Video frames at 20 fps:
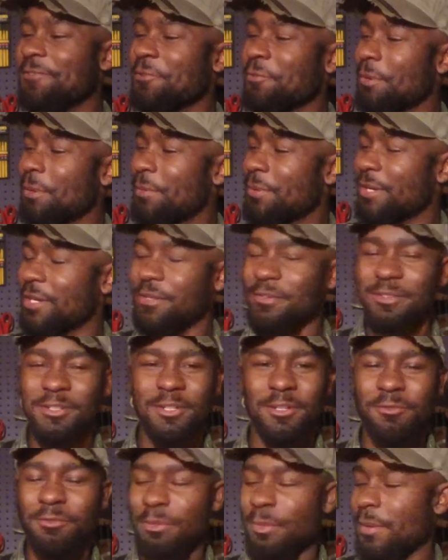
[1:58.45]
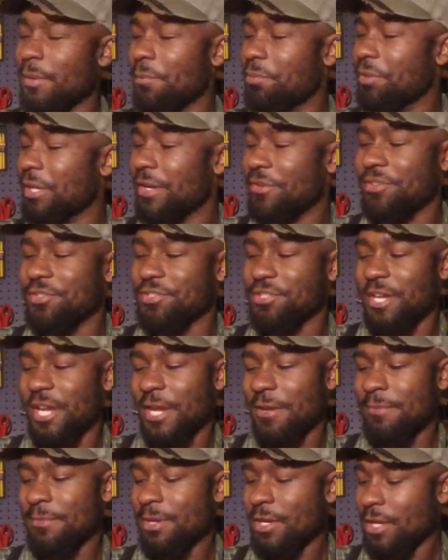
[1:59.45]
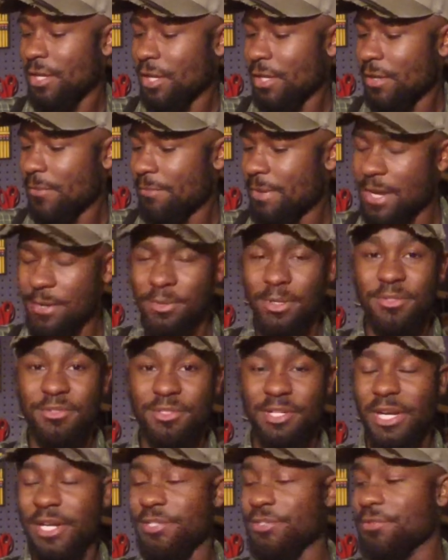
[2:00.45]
remembering you know remembering playing this game back when I was in high